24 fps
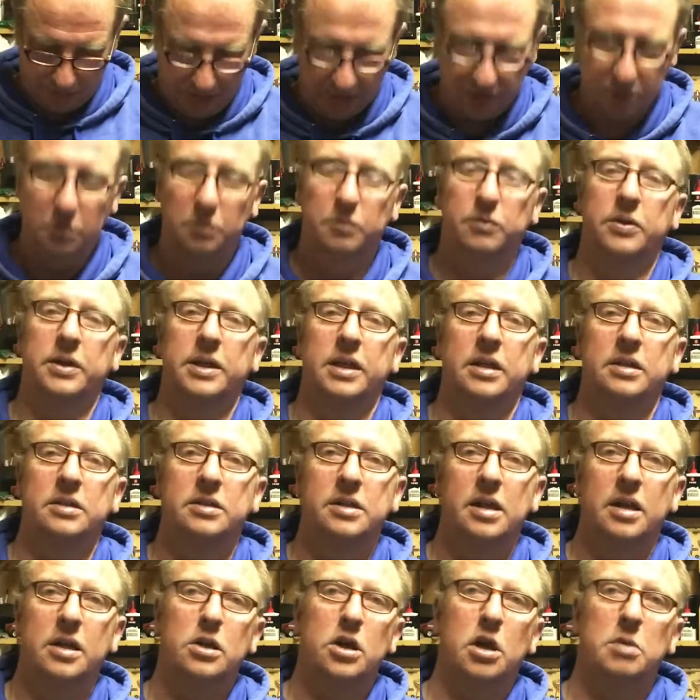And don't forget,
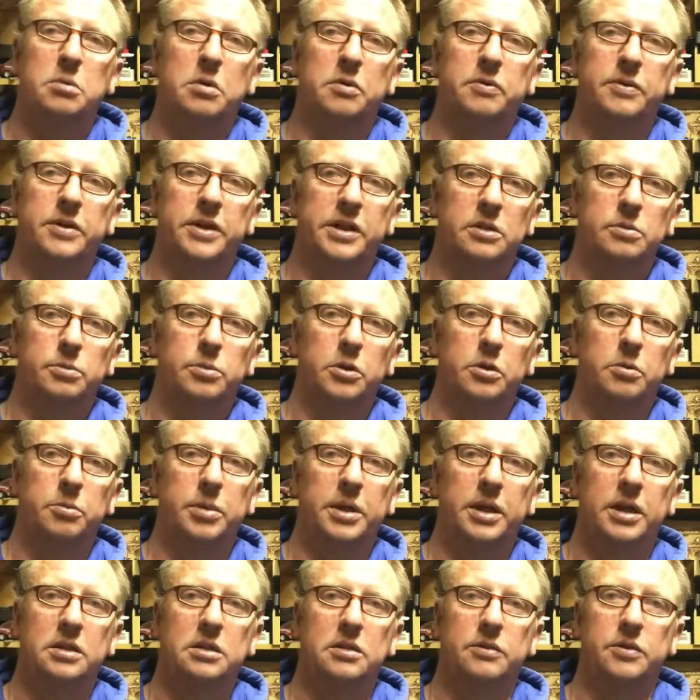check out my Facebook
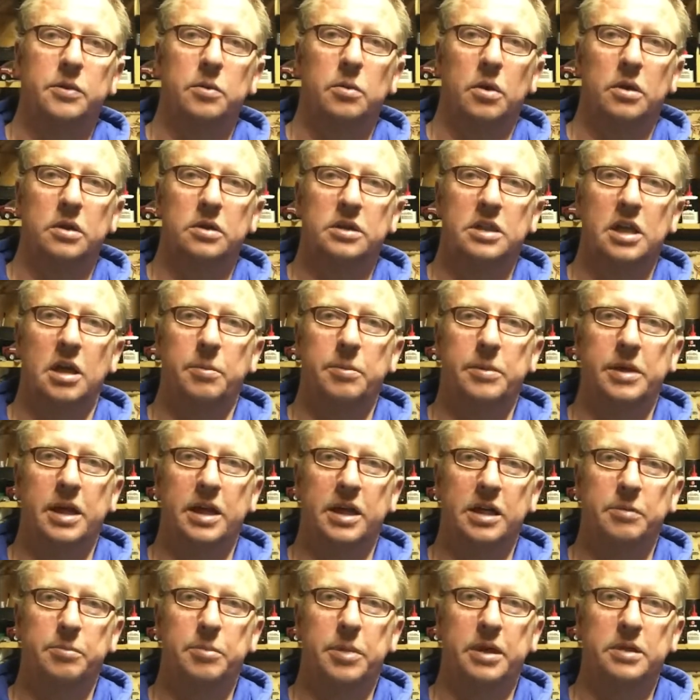page if you want to send me
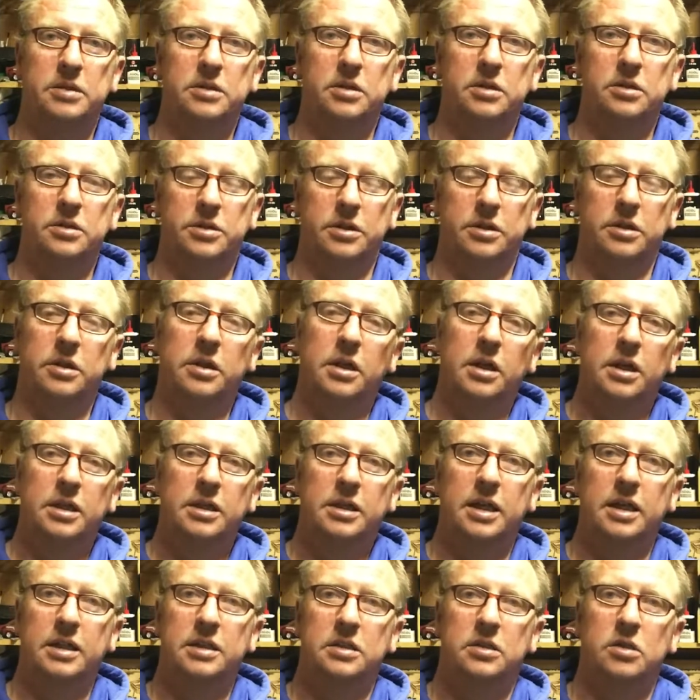any pictures or
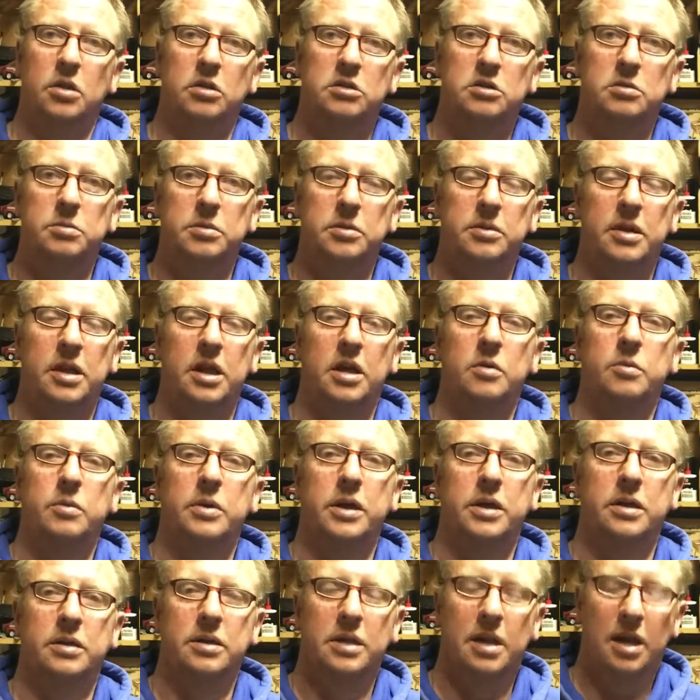get in touch with me that way
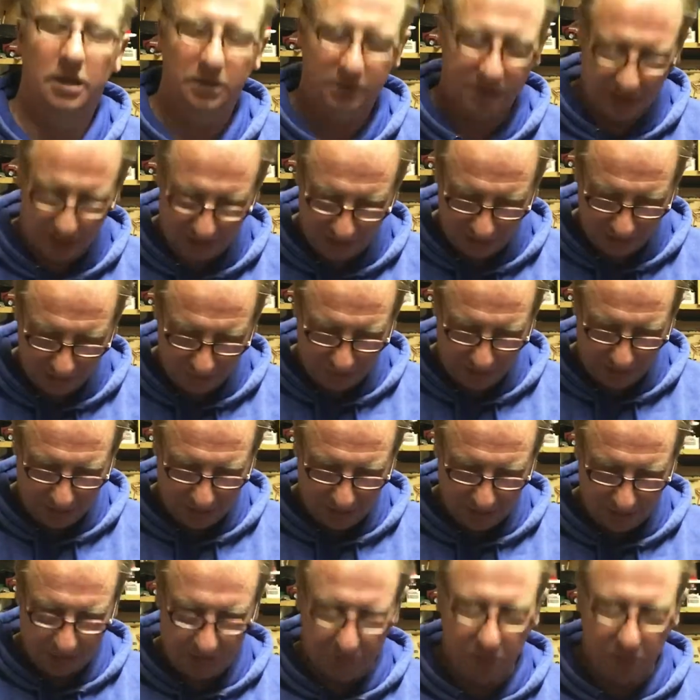and ask any questions.